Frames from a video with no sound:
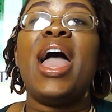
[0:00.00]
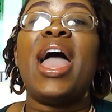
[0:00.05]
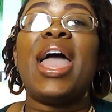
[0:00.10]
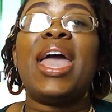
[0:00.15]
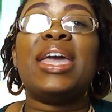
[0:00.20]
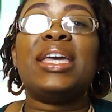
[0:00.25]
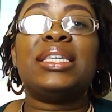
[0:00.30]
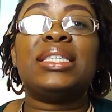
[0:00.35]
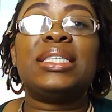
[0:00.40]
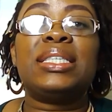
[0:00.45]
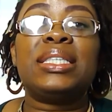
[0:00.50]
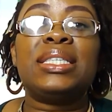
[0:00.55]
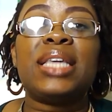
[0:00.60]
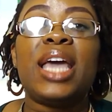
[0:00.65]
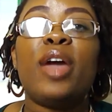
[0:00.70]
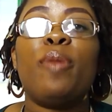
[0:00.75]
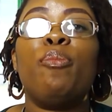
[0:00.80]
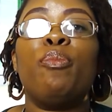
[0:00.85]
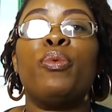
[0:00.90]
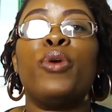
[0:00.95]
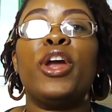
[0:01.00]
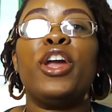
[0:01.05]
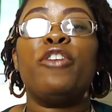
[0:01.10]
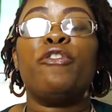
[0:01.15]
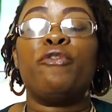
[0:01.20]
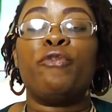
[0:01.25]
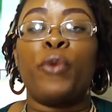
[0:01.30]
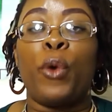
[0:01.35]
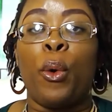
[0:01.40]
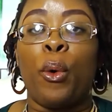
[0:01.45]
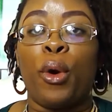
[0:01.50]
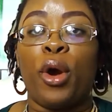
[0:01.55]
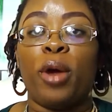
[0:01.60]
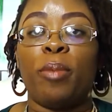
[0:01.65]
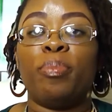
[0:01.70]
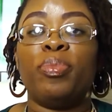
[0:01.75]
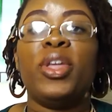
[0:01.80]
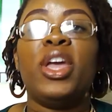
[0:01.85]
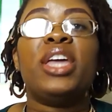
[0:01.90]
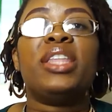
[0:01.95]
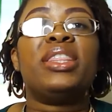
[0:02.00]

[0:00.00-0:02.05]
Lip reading: a separate form.